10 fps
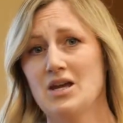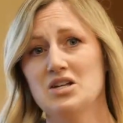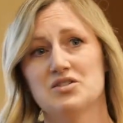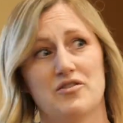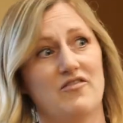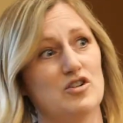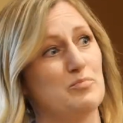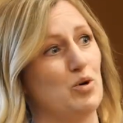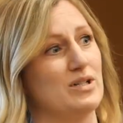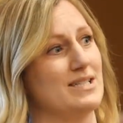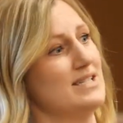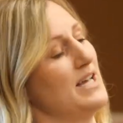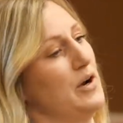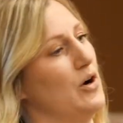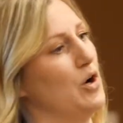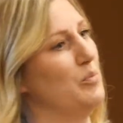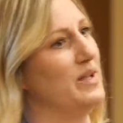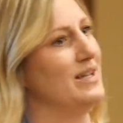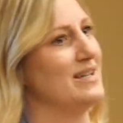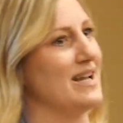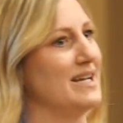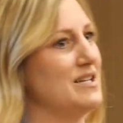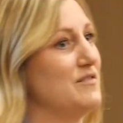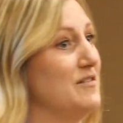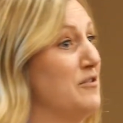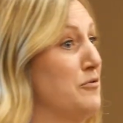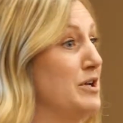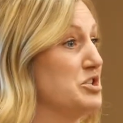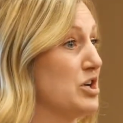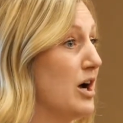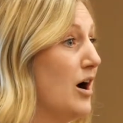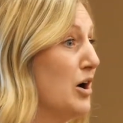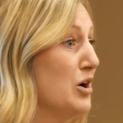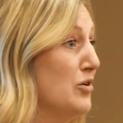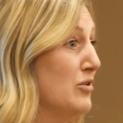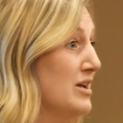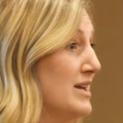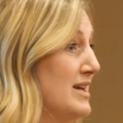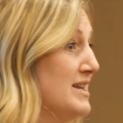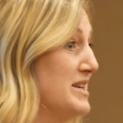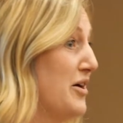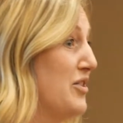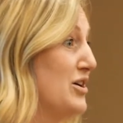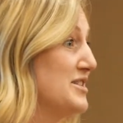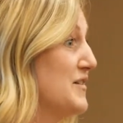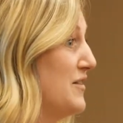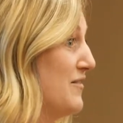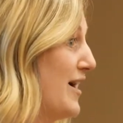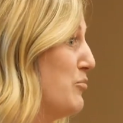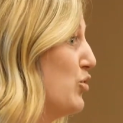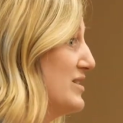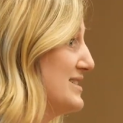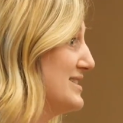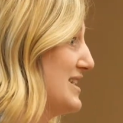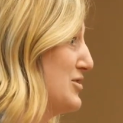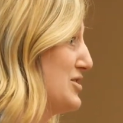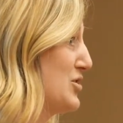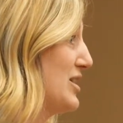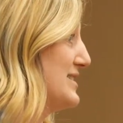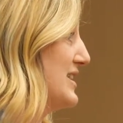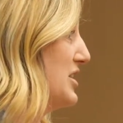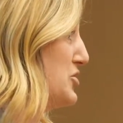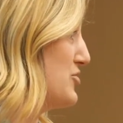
So the first Poison Center opened in 1953 in Chicago. Now there's 55 poison centers across the country